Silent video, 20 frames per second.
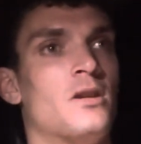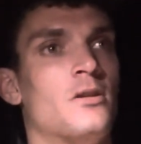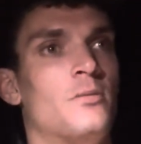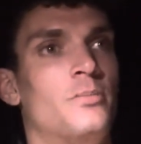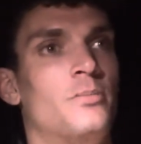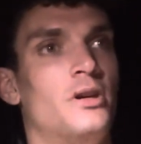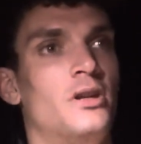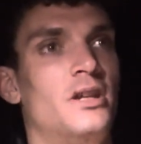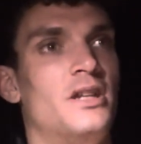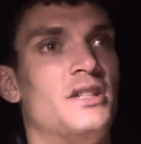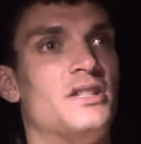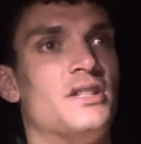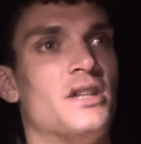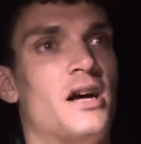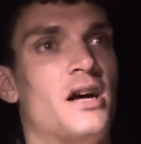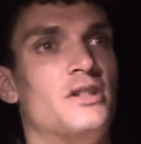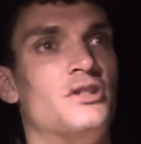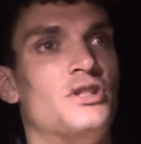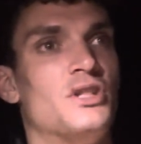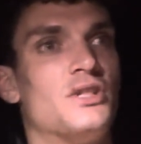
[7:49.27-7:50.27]
But let's
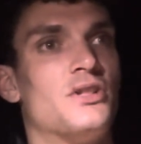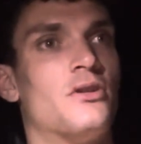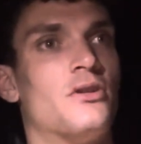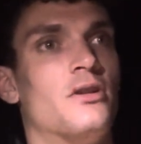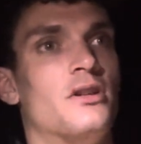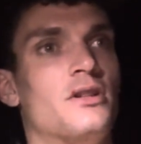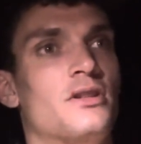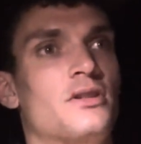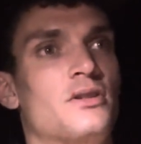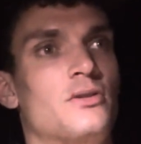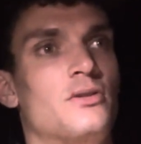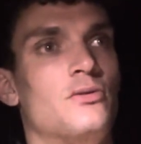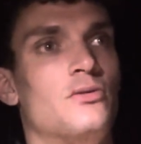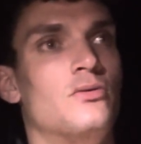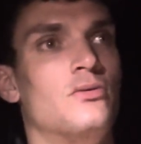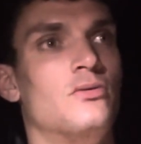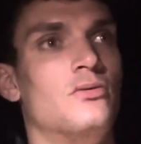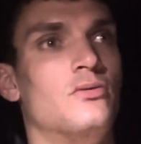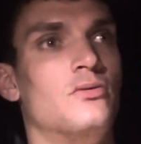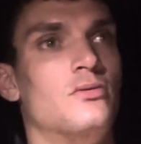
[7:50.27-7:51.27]
not just turn
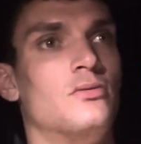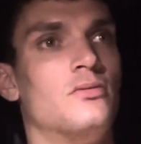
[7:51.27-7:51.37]
into,